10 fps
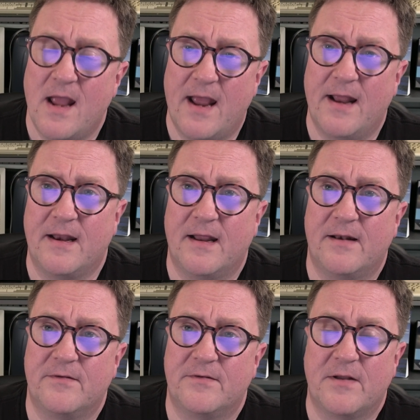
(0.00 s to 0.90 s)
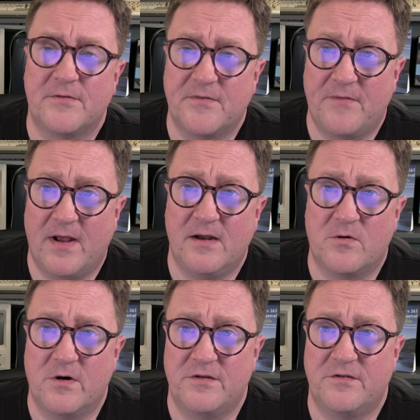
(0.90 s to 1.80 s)
And there's a valid
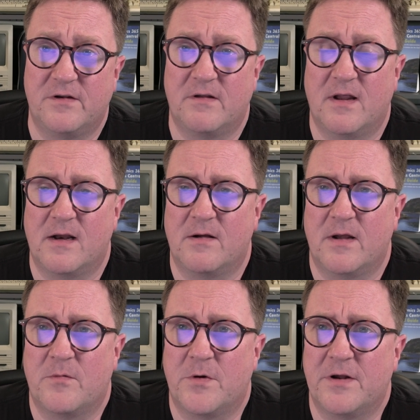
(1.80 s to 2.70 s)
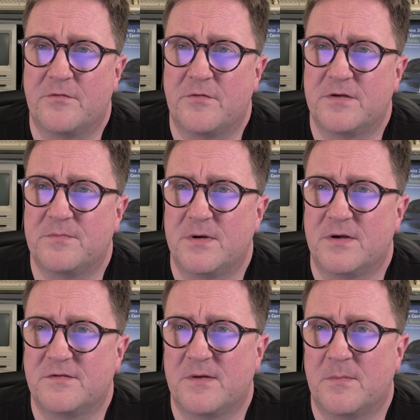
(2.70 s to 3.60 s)
question that I want to address,
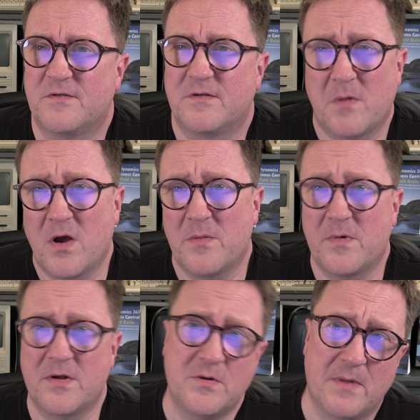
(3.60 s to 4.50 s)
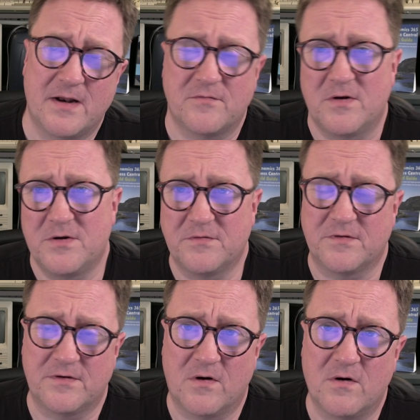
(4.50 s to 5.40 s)
because some have said, well, but you might as well use
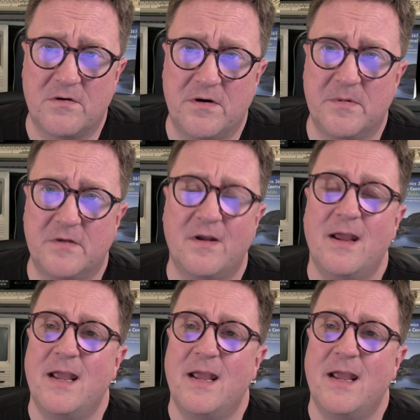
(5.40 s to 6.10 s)
a Docker image.